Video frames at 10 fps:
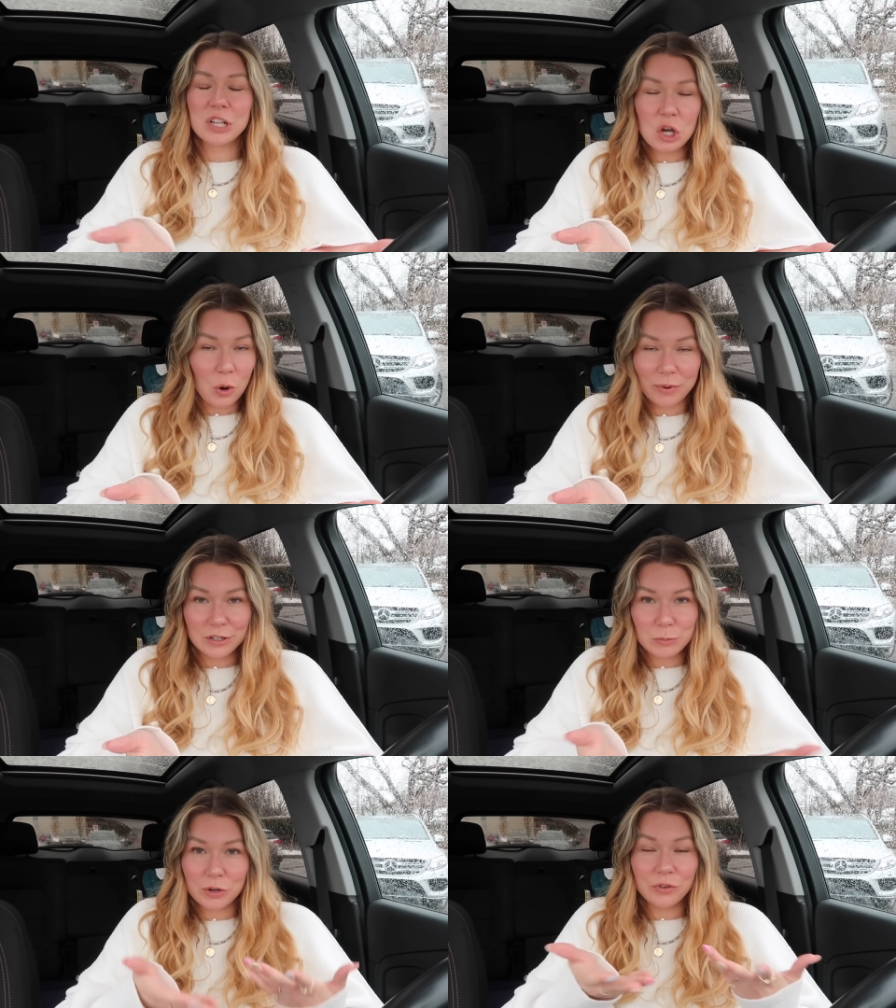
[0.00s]

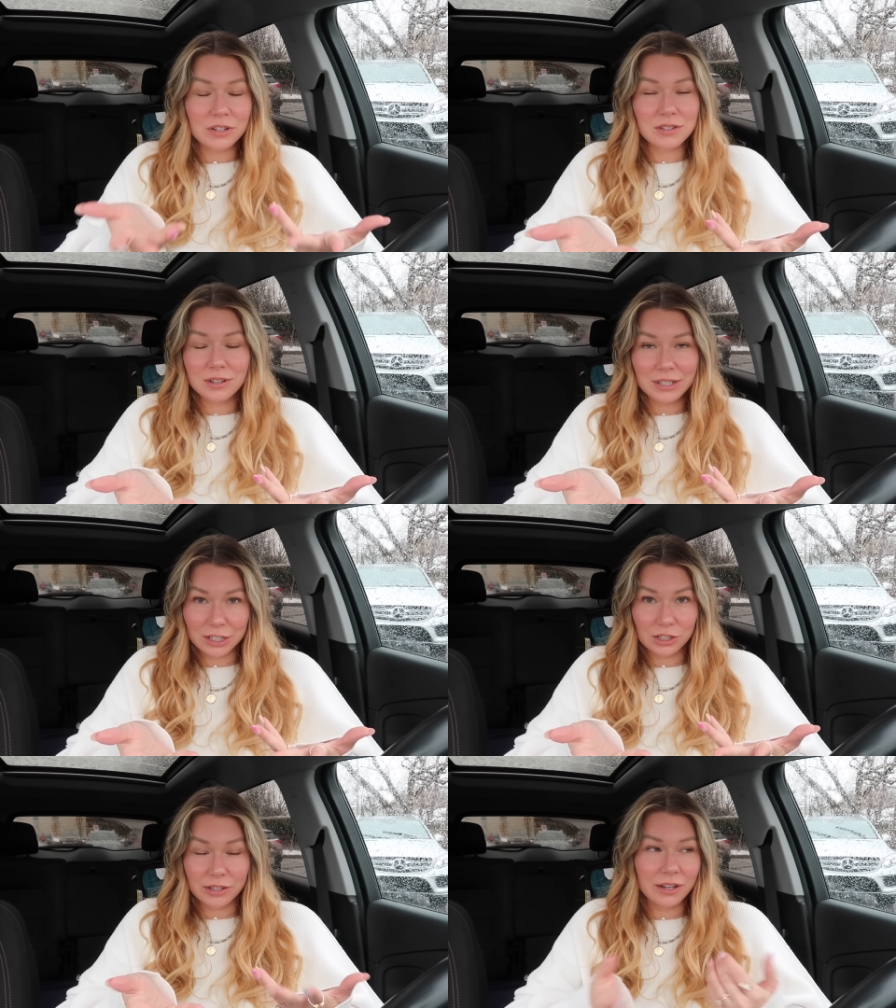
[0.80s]
Nobody's perfect,
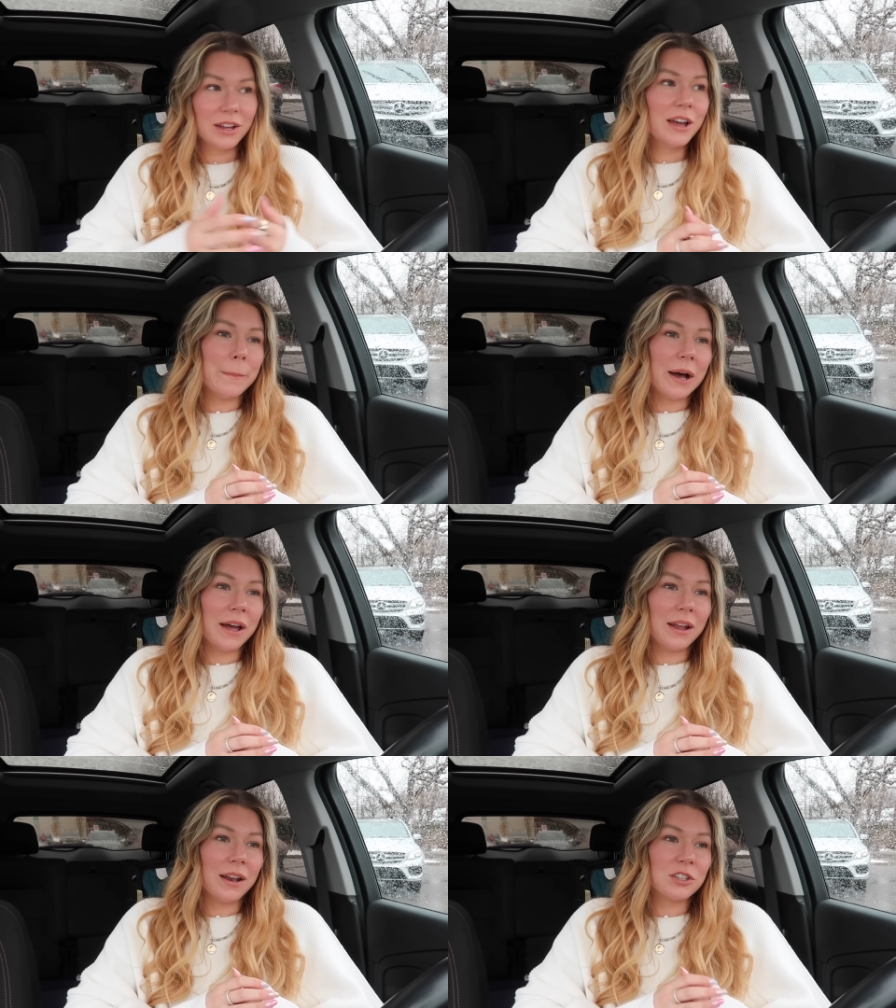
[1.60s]
clearly.
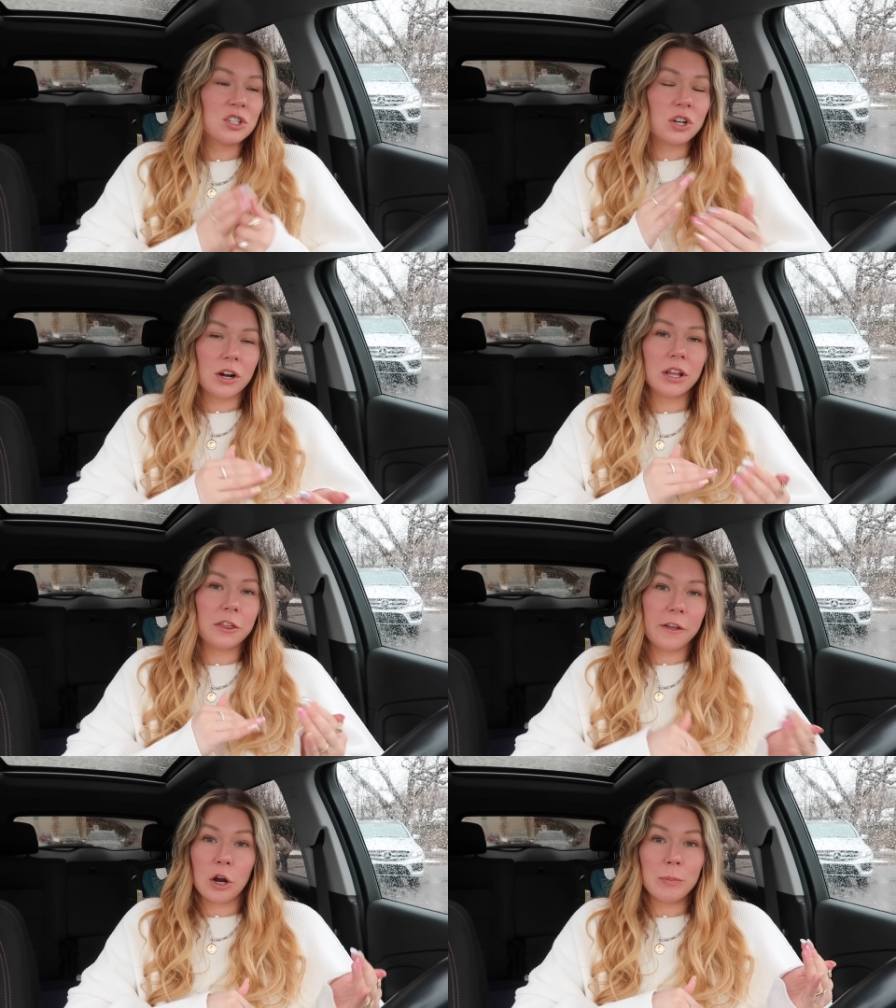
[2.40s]
But starting
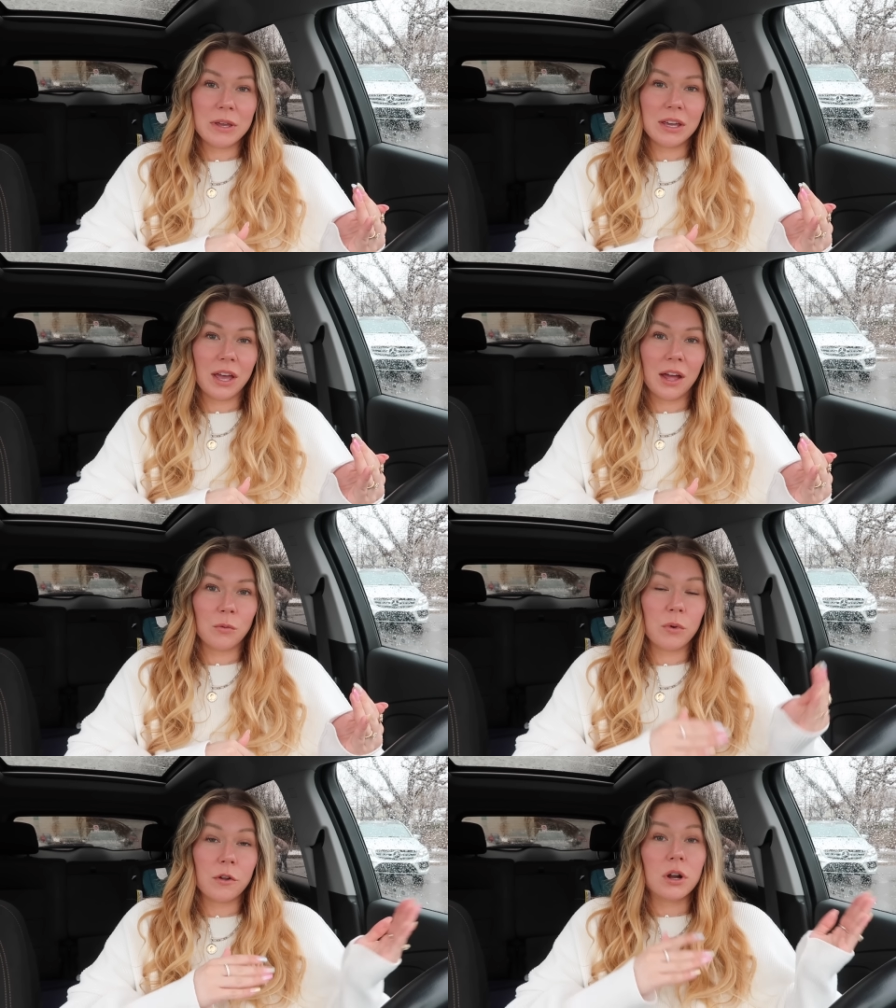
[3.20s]
therapy
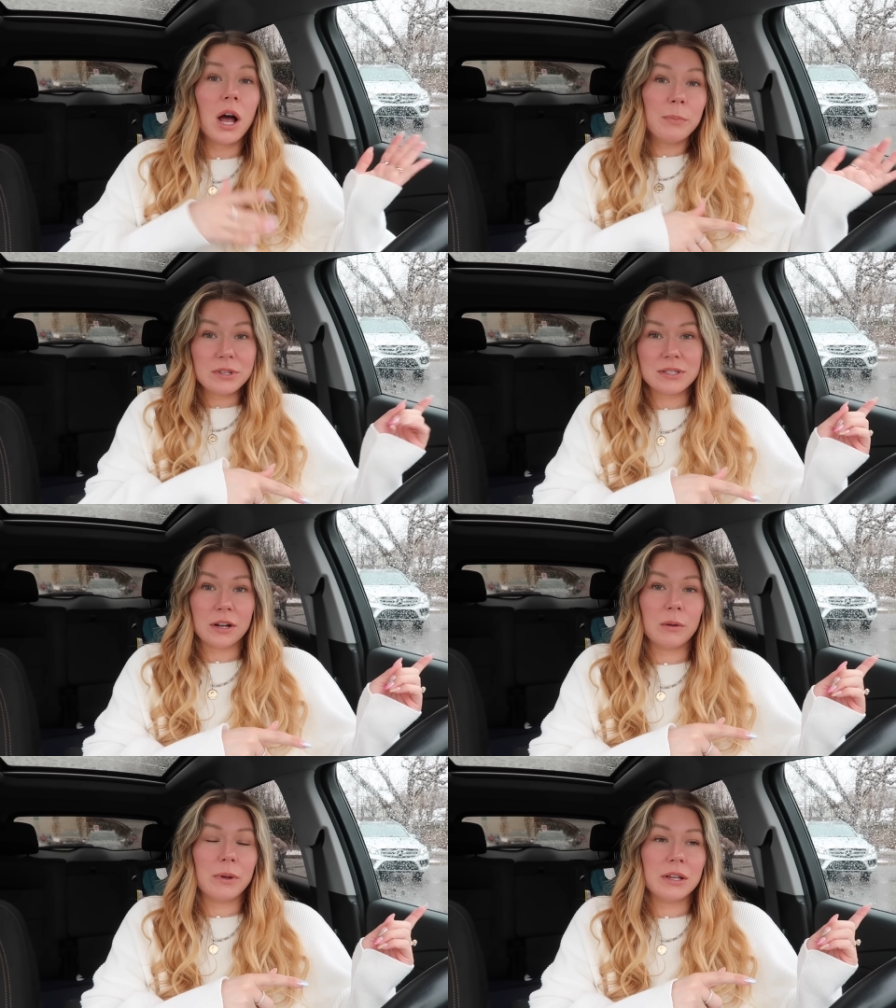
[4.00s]
again with our couples
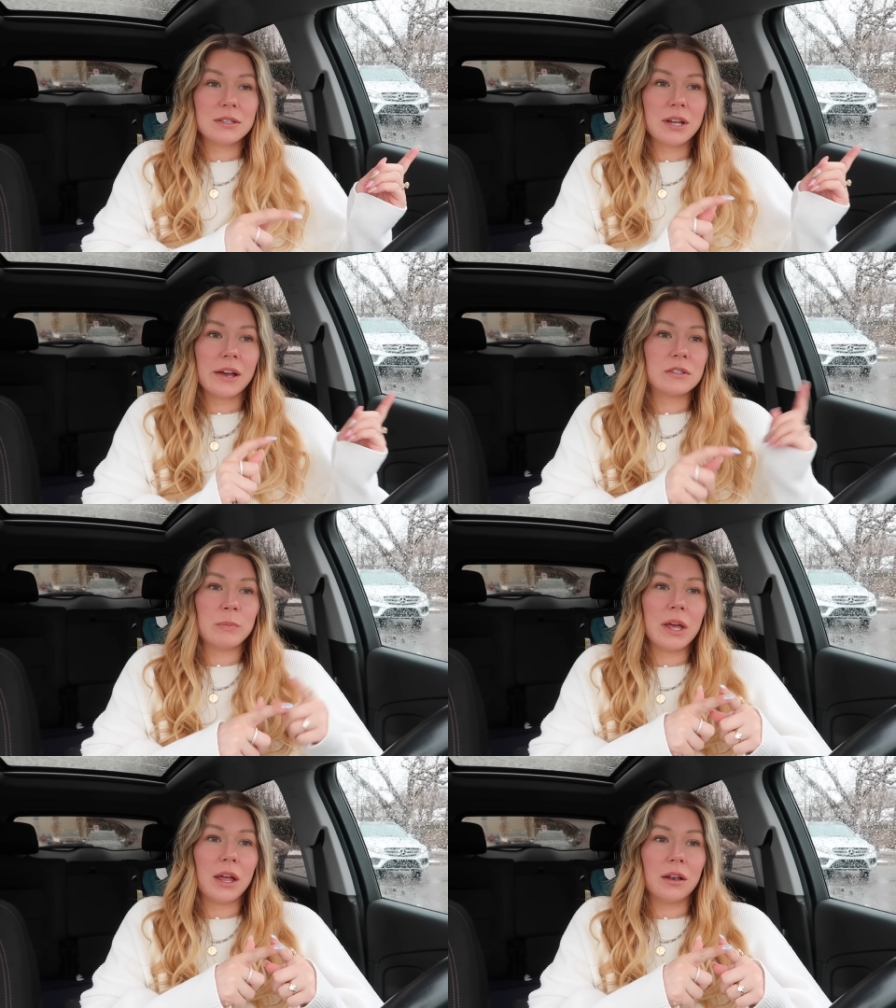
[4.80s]
therapist has
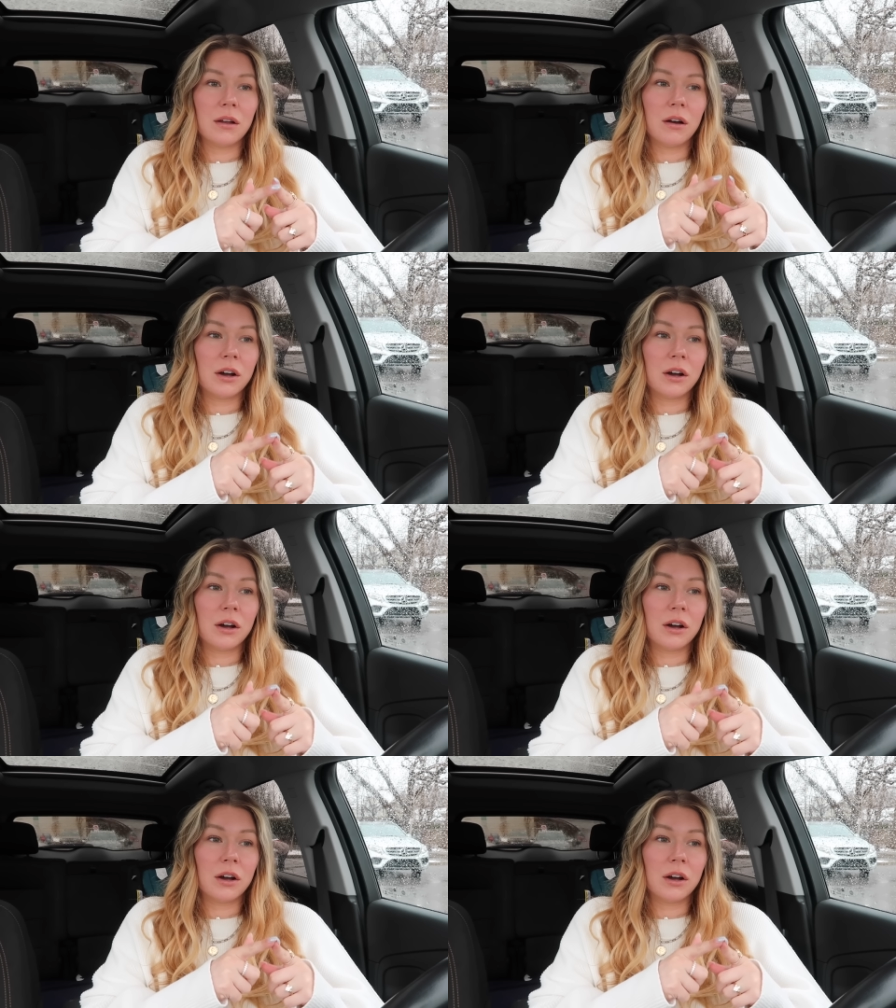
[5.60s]
been